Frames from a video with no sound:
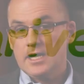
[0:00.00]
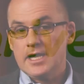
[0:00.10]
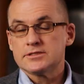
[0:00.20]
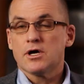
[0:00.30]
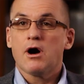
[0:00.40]

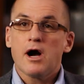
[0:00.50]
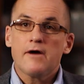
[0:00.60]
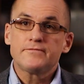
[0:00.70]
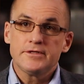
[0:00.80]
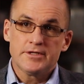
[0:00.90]
it's
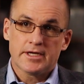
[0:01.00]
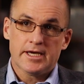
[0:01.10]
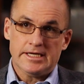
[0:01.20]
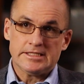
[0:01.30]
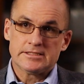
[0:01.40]
often the
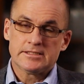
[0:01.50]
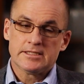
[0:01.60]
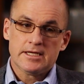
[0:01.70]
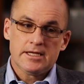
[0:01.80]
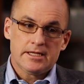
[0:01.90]
case
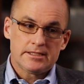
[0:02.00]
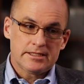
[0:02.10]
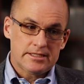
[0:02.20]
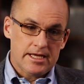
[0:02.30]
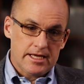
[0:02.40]

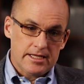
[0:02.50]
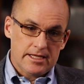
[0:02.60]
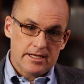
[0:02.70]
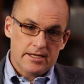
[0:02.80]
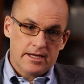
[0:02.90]
that they
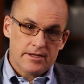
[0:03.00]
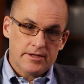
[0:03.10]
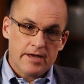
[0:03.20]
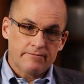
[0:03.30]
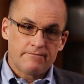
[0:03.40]

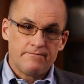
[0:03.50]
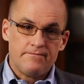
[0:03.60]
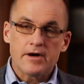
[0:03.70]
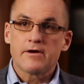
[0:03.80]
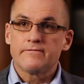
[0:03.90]
have a
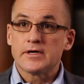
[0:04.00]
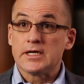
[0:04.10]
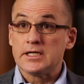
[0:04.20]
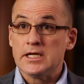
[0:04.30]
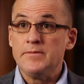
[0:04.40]
very, very
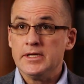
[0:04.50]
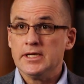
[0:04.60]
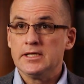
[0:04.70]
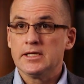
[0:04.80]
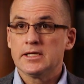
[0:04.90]

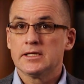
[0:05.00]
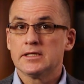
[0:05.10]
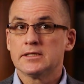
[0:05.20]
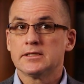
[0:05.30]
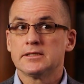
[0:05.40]
limited
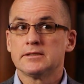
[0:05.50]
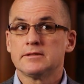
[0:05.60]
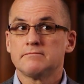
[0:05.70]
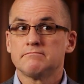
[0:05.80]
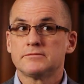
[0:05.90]

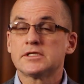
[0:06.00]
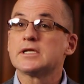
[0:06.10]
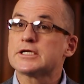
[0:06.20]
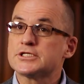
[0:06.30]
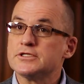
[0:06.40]

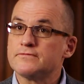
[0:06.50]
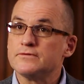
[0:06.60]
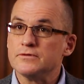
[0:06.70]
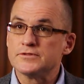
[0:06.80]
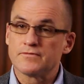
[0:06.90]
selection of
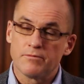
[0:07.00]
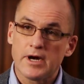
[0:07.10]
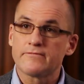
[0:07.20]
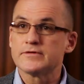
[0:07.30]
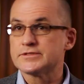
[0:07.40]
foods for
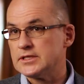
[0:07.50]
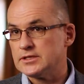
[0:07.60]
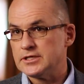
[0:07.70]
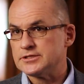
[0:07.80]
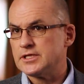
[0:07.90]
breakfast and
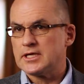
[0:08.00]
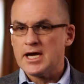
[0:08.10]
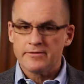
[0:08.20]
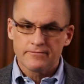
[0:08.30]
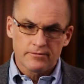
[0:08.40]
lunch. They
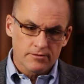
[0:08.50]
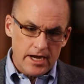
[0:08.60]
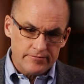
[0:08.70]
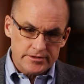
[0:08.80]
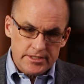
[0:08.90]
kind of
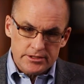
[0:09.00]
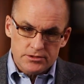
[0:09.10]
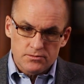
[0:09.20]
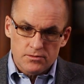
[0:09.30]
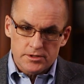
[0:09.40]
gravitate
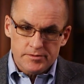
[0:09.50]
towards